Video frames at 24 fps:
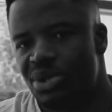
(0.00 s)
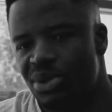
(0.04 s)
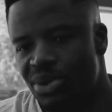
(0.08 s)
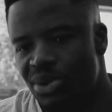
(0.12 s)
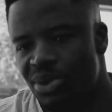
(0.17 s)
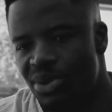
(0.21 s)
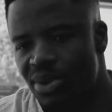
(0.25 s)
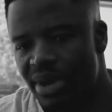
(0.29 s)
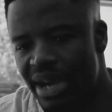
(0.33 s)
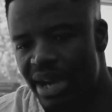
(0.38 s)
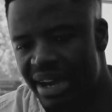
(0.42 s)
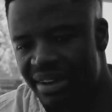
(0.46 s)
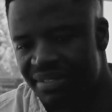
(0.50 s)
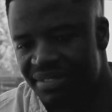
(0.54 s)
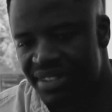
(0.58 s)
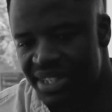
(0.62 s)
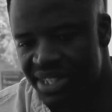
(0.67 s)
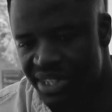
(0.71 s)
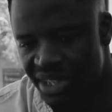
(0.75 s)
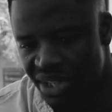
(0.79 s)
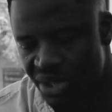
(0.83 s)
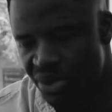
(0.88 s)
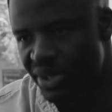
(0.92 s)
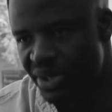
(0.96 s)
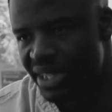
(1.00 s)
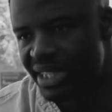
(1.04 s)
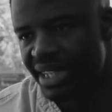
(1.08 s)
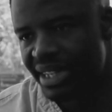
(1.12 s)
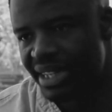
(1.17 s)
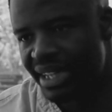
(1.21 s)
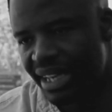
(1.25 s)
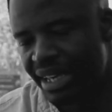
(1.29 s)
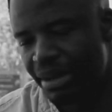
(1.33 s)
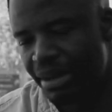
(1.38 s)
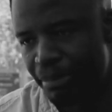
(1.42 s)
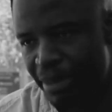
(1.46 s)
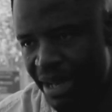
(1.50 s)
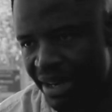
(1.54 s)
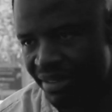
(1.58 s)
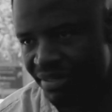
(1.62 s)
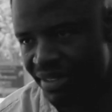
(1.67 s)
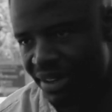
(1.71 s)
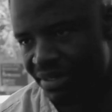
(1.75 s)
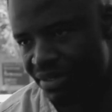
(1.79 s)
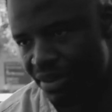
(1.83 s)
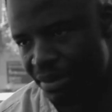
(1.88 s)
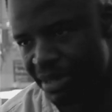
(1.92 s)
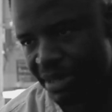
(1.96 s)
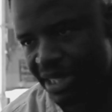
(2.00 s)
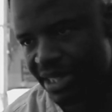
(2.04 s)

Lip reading: have the security and they can benefit from it.